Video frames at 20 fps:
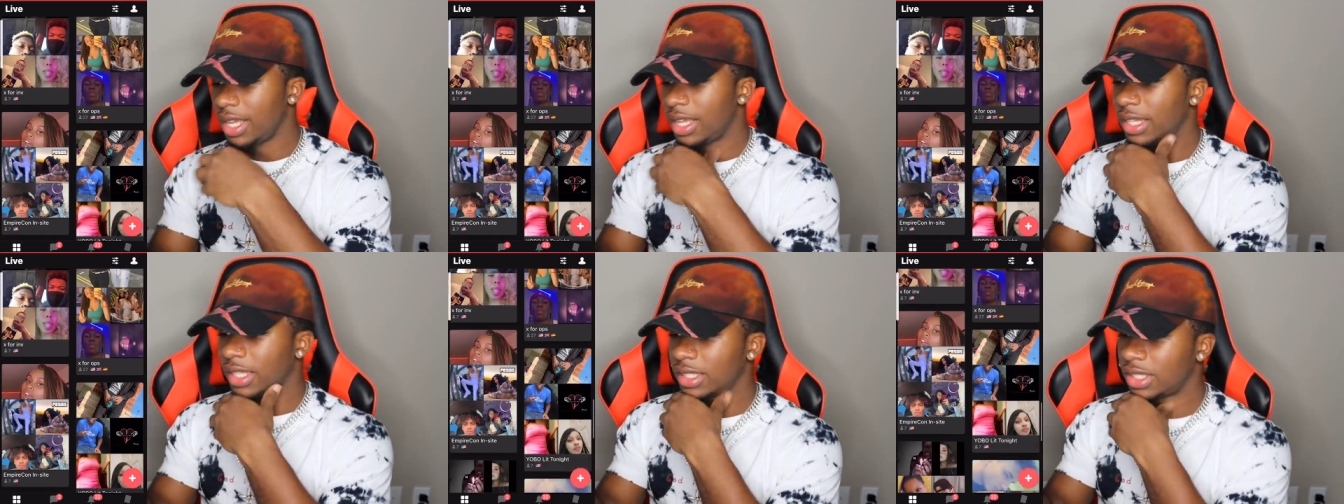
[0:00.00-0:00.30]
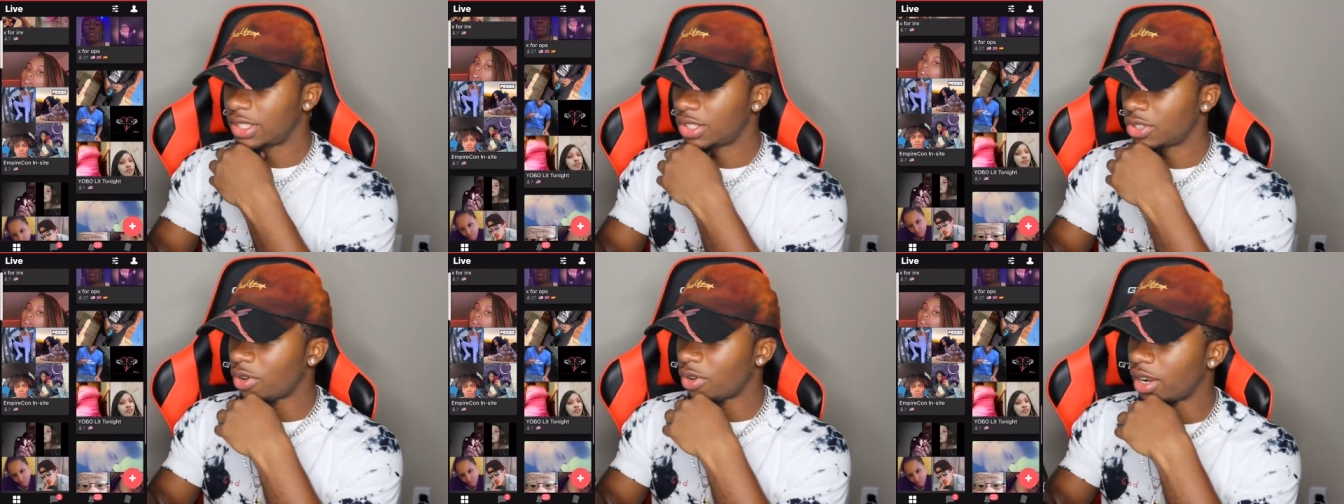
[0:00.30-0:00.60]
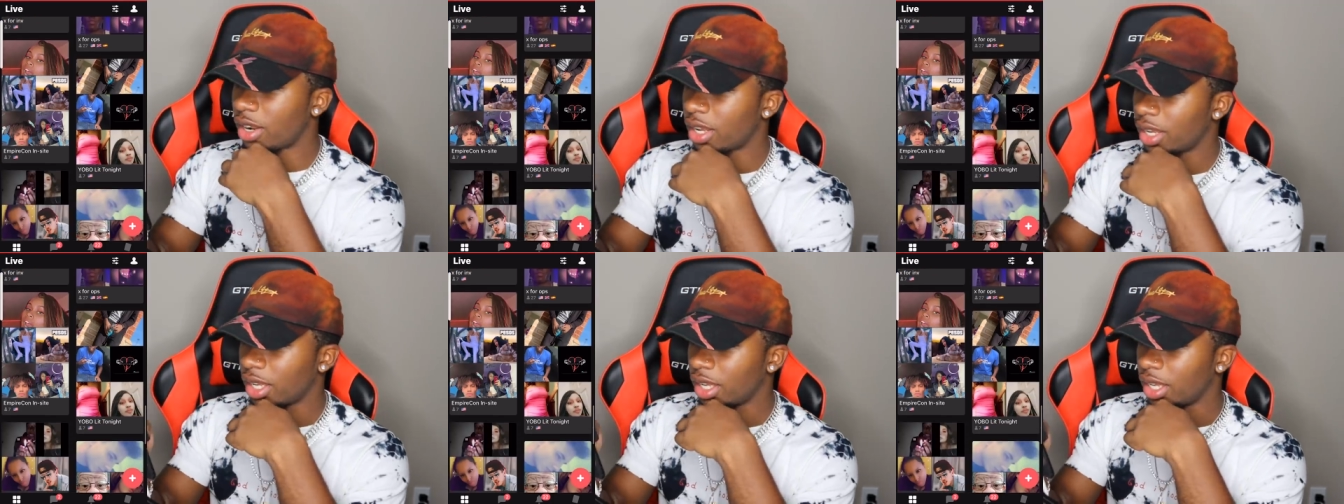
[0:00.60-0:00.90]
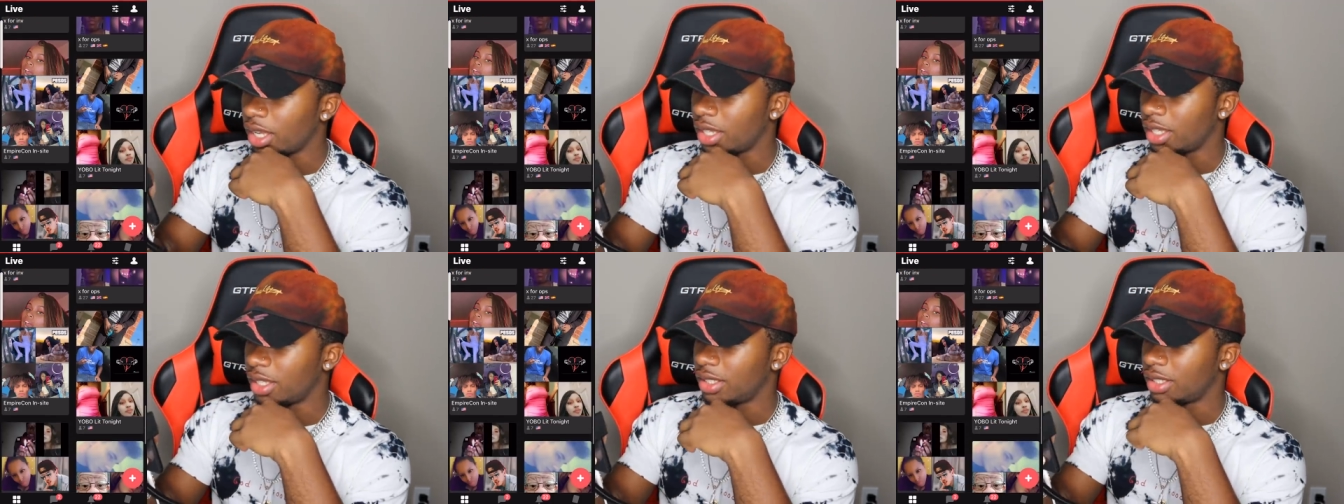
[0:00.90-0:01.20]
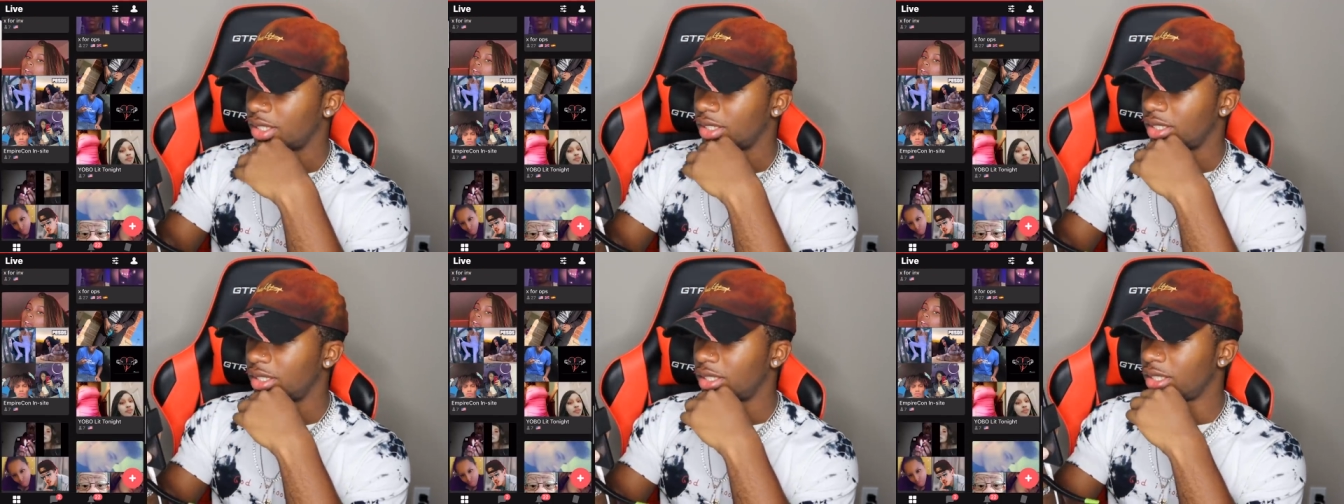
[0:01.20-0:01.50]
Let's try.
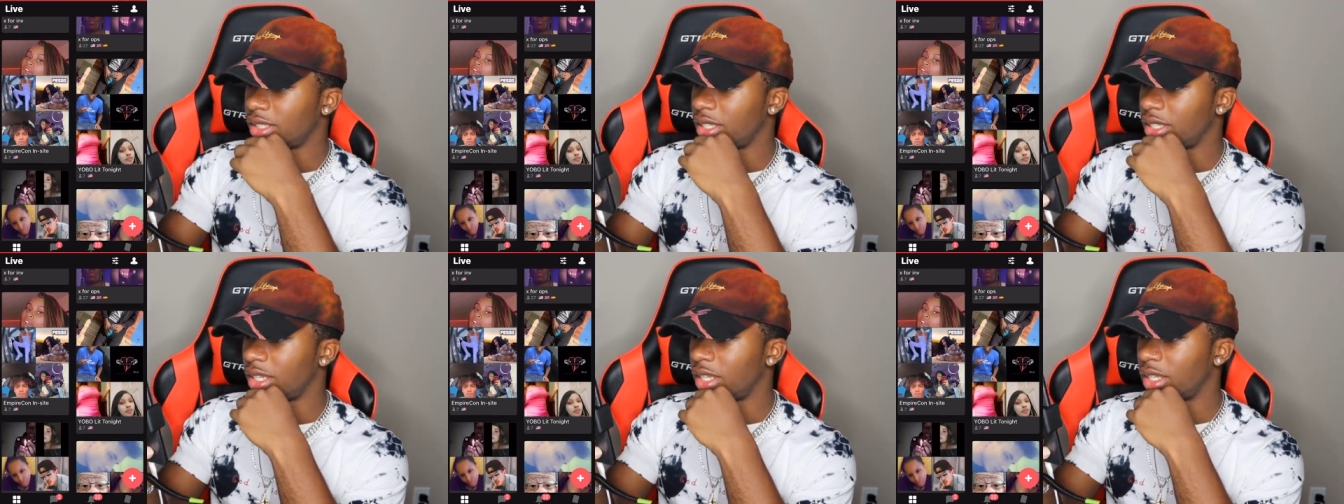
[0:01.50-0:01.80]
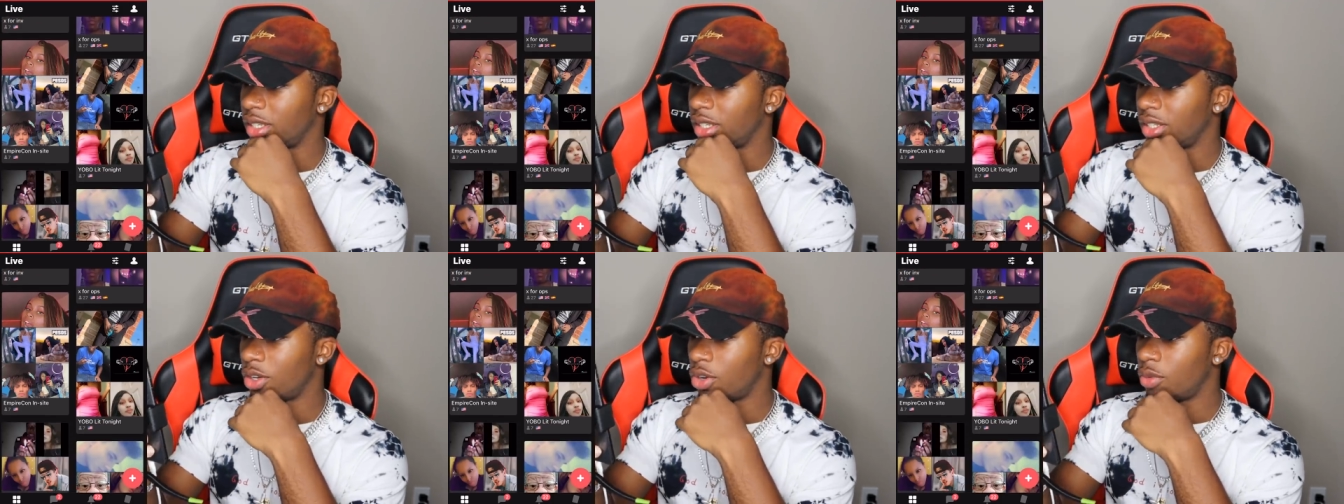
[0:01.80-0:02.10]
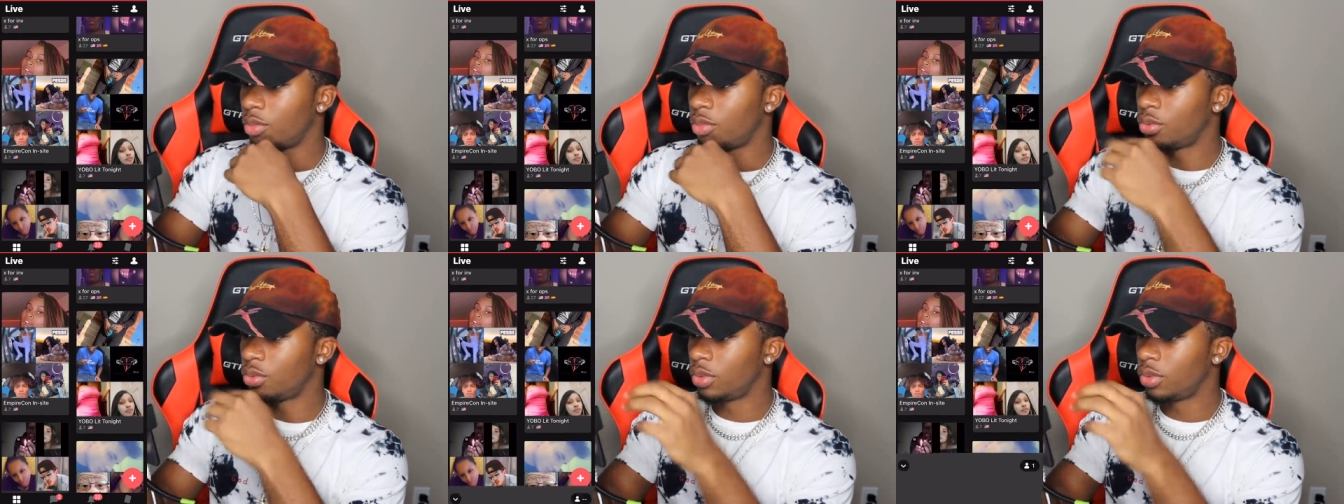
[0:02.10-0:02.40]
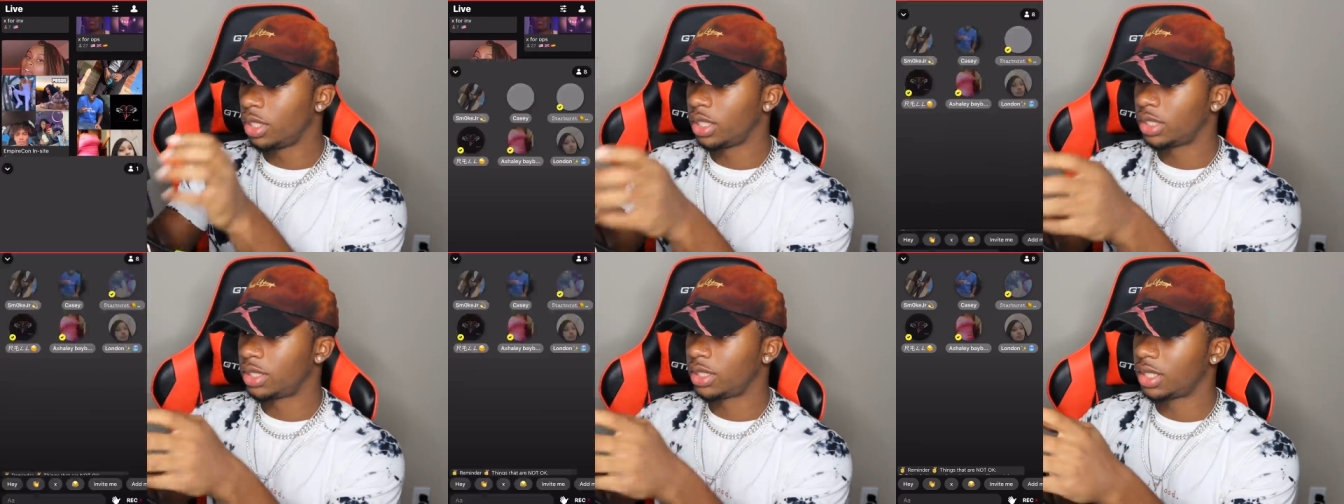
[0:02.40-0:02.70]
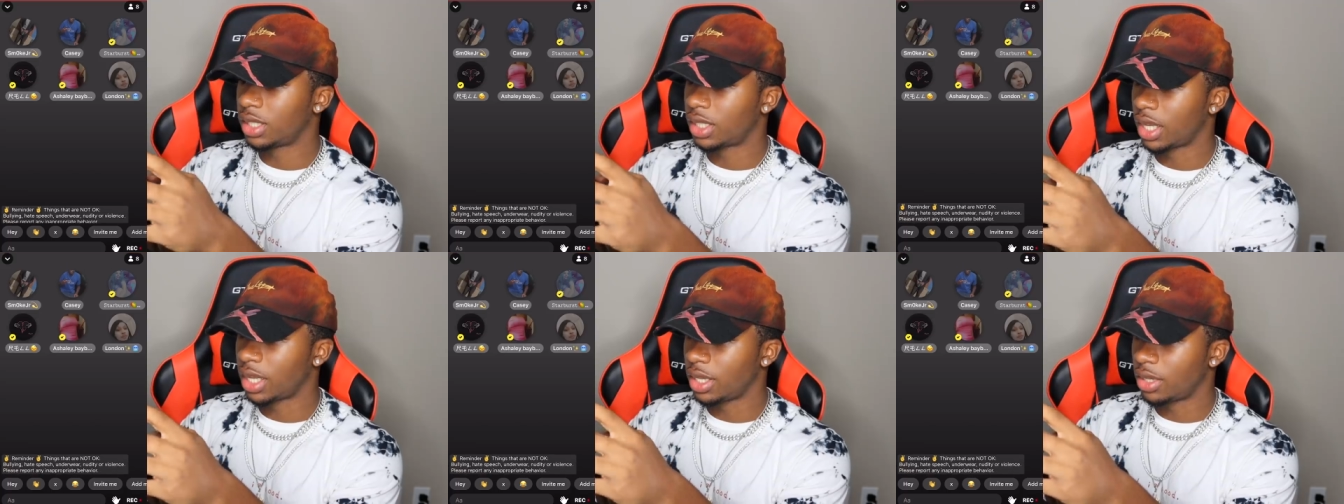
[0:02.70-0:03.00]
Let's see. Yobu lit
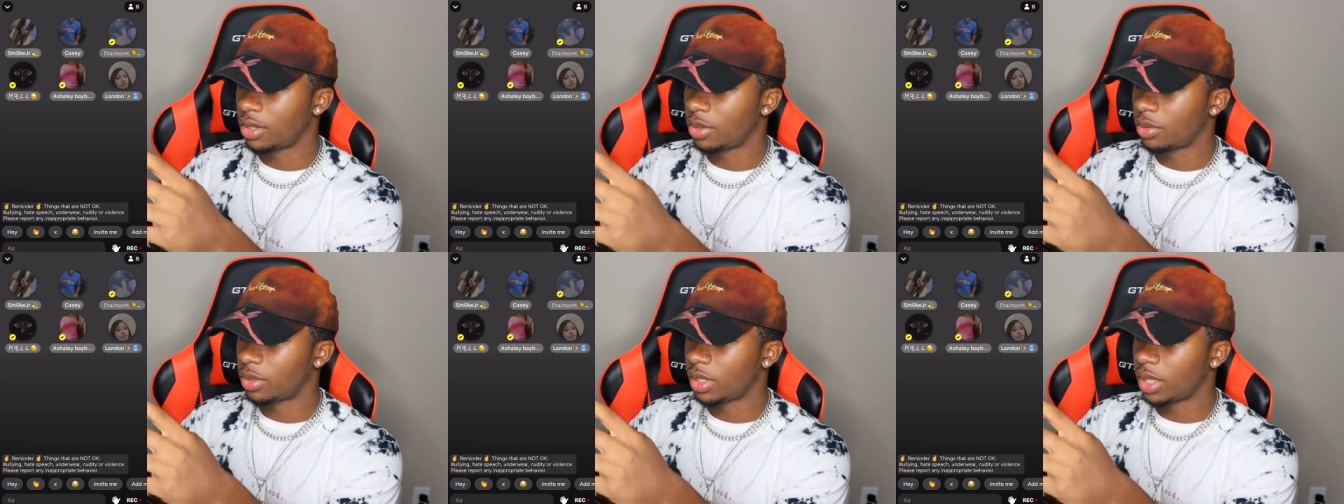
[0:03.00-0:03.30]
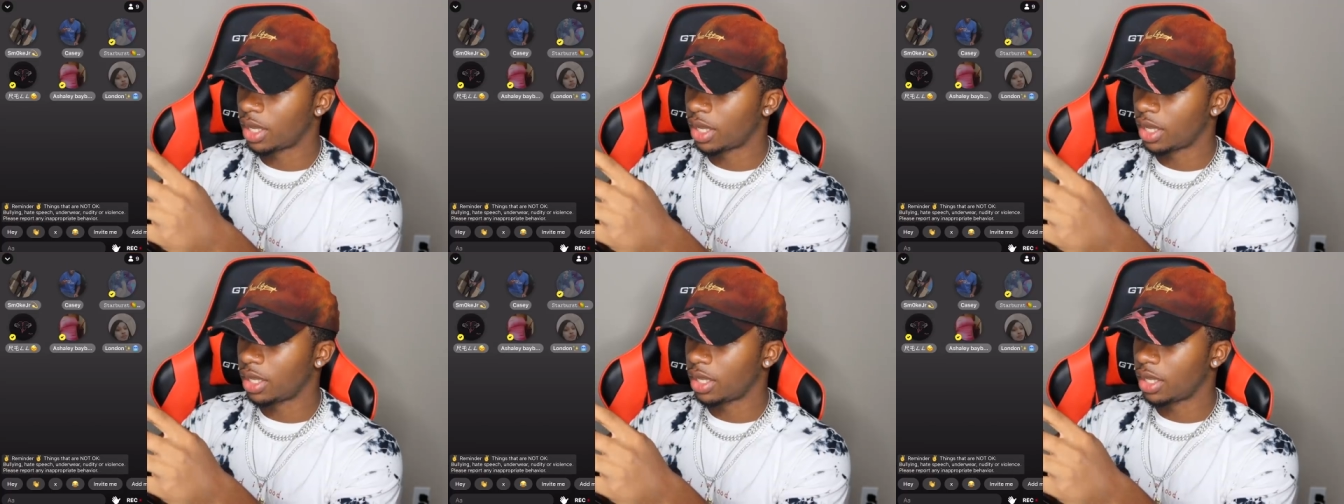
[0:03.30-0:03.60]
tonight. Okay.